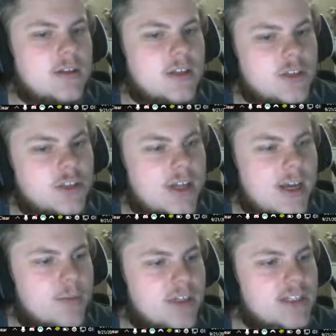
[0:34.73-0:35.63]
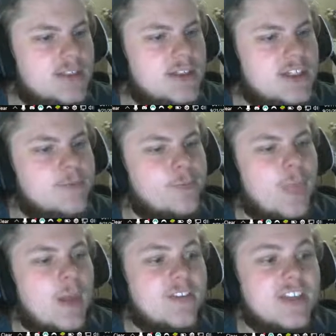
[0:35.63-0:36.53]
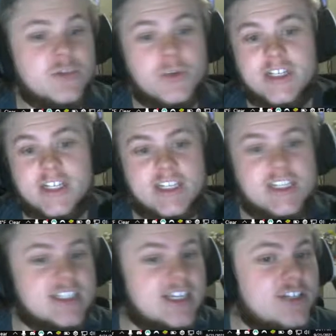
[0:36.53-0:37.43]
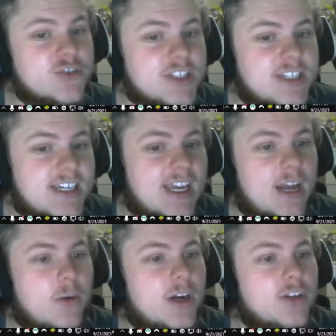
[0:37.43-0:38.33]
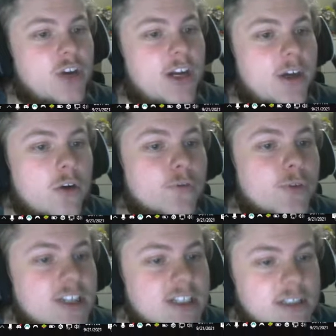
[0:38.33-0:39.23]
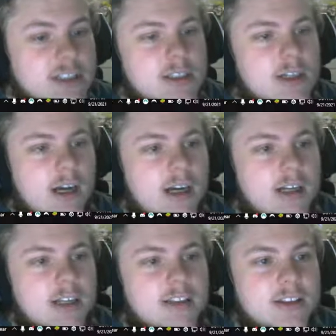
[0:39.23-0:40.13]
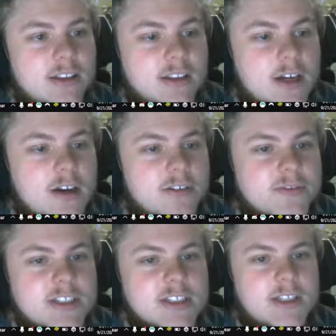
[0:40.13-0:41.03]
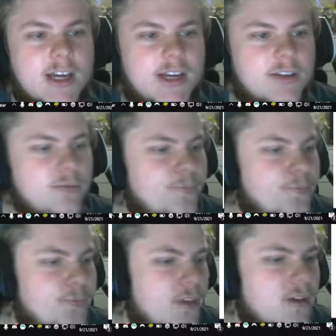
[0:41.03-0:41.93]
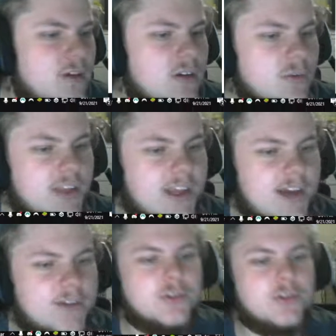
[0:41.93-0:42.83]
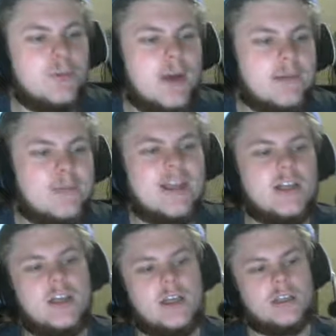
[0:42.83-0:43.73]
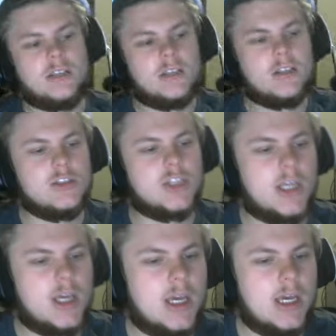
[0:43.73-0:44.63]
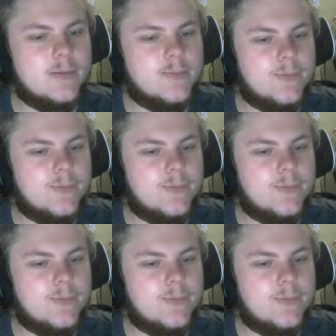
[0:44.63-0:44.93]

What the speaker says: This should happen easily. This one is interesting, and I want to try to go for this. The loved title with Count Dooku, Padme, and JKA.